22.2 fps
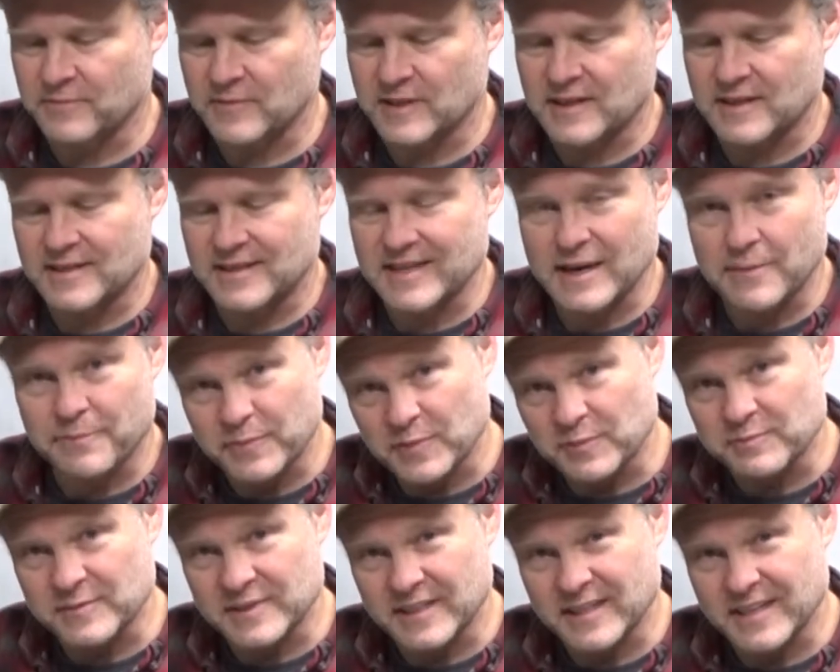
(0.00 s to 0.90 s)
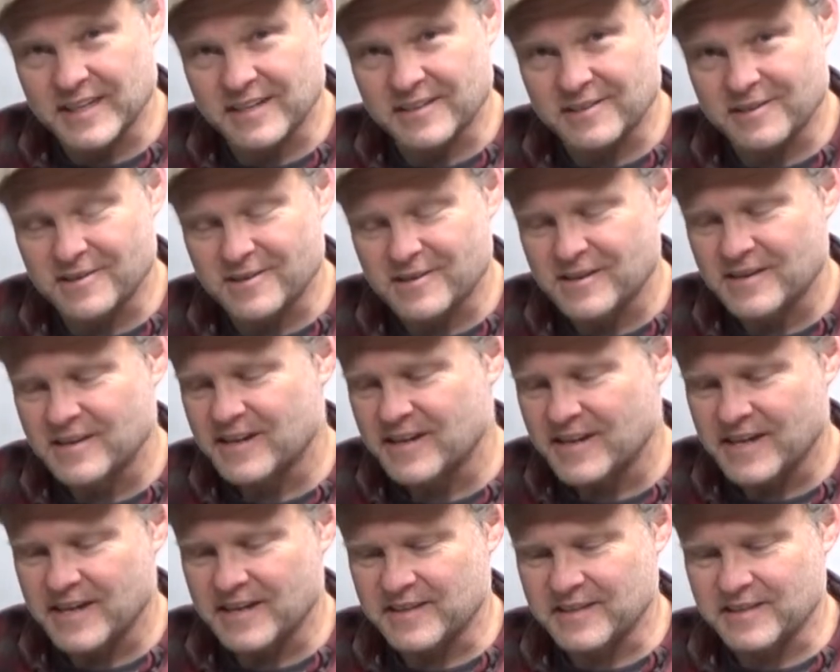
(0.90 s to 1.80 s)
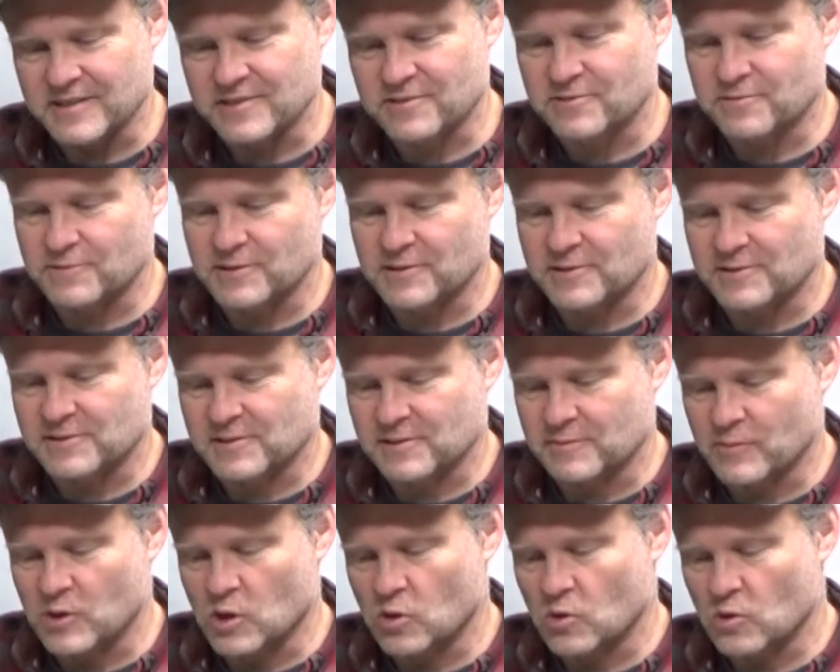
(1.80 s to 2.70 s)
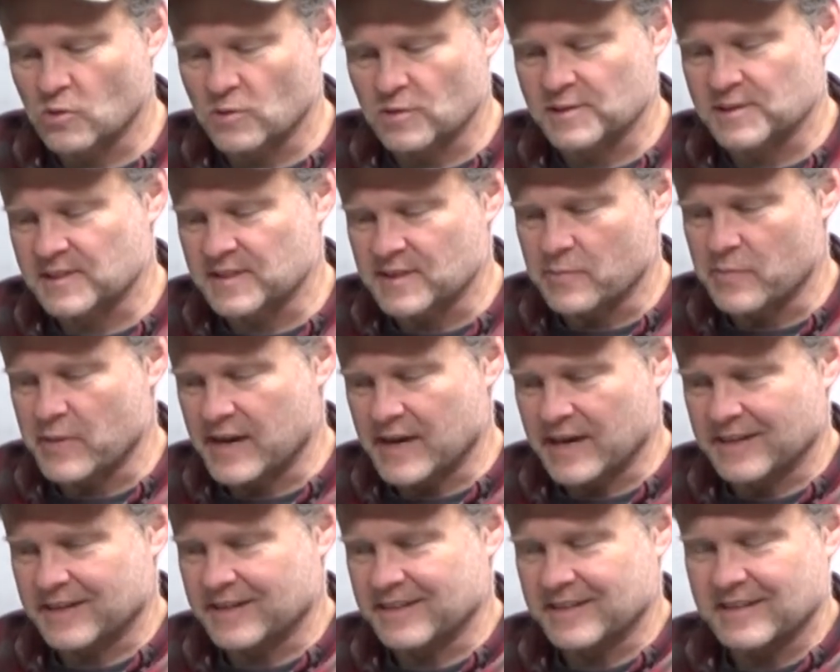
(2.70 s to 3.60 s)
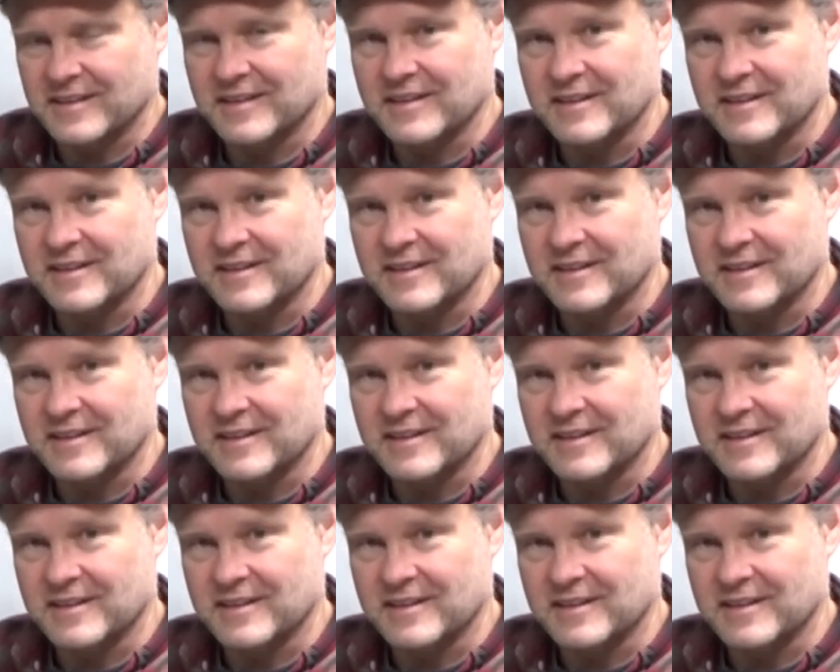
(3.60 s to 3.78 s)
clamp them together and then drill some holes in the back